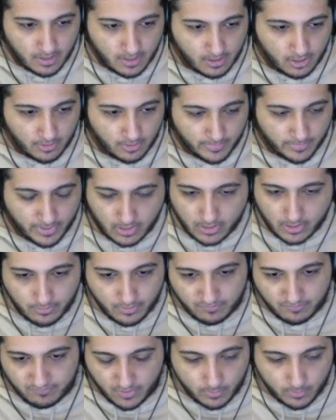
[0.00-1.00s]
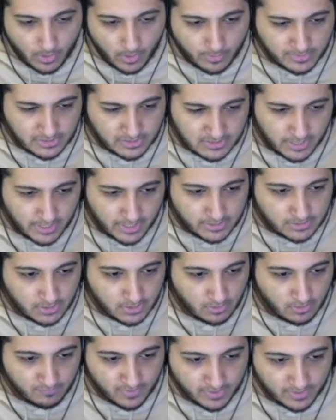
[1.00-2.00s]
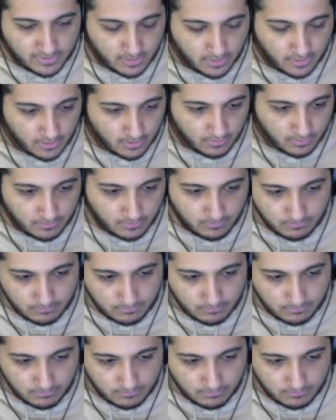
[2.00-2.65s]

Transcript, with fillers: Um, and I'll get rid of all my mistakes, all of, like the